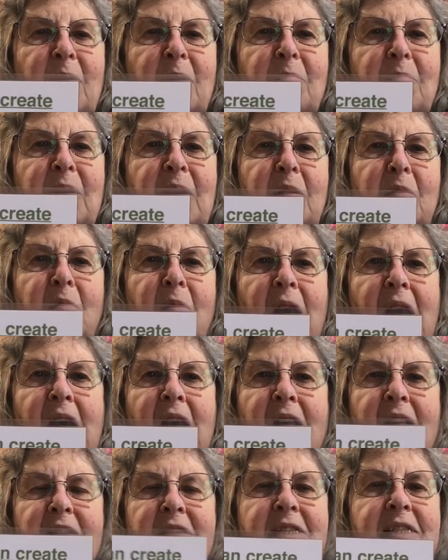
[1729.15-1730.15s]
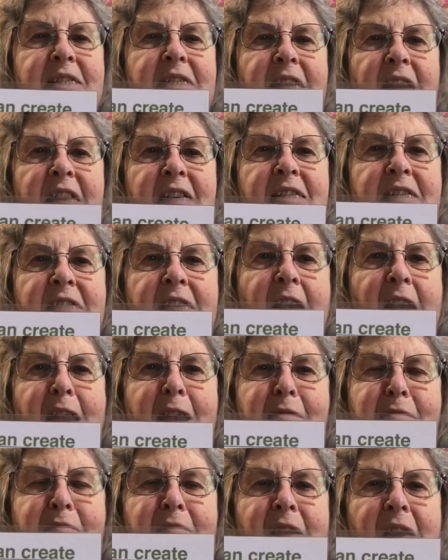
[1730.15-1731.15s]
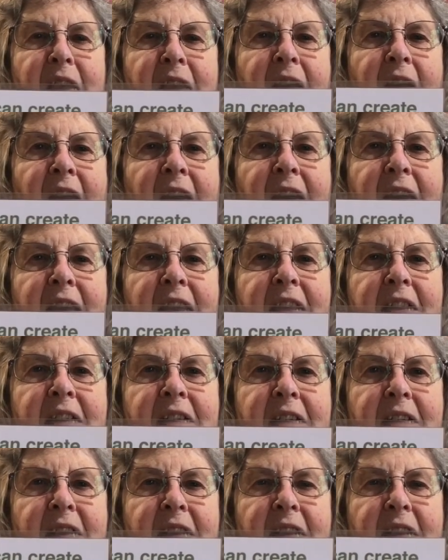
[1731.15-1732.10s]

Be well, stay safe, and